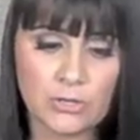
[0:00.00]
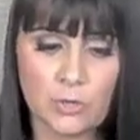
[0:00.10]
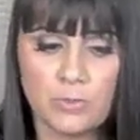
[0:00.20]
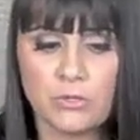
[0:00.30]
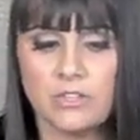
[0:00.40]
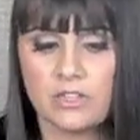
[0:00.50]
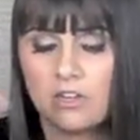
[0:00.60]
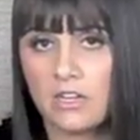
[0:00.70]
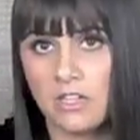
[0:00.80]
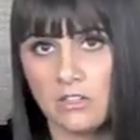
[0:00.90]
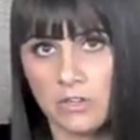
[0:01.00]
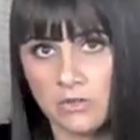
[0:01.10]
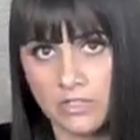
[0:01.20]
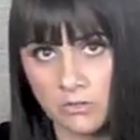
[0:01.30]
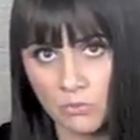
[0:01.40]
therapeutic are color
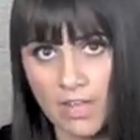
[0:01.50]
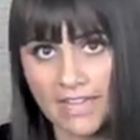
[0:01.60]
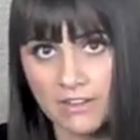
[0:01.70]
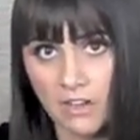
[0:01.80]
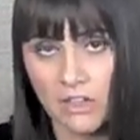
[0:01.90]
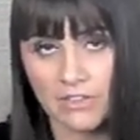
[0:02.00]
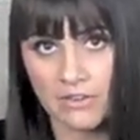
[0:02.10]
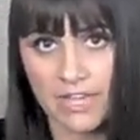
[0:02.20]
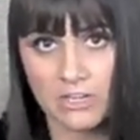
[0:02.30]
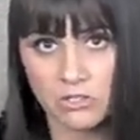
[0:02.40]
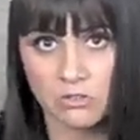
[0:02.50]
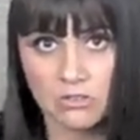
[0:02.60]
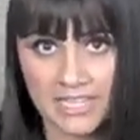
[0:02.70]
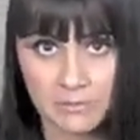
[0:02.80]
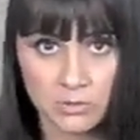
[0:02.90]
coded in red on their actual
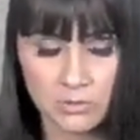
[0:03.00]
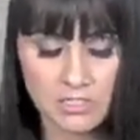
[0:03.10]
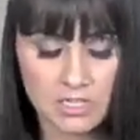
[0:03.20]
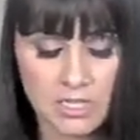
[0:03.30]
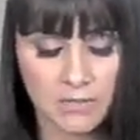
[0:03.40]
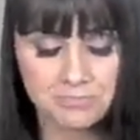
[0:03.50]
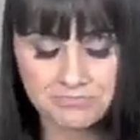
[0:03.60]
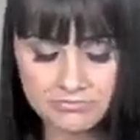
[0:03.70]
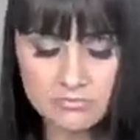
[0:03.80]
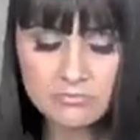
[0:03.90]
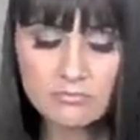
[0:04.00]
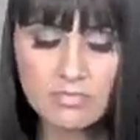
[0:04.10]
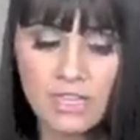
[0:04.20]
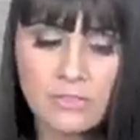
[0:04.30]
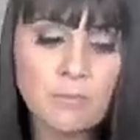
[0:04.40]
labels um,
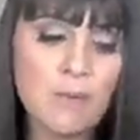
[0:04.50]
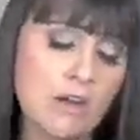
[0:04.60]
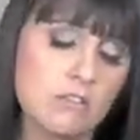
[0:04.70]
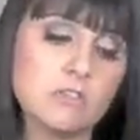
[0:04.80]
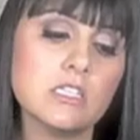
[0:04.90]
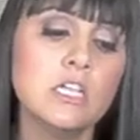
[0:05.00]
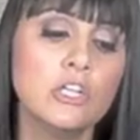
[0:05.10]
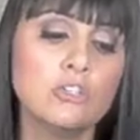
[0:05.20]
and their bottles.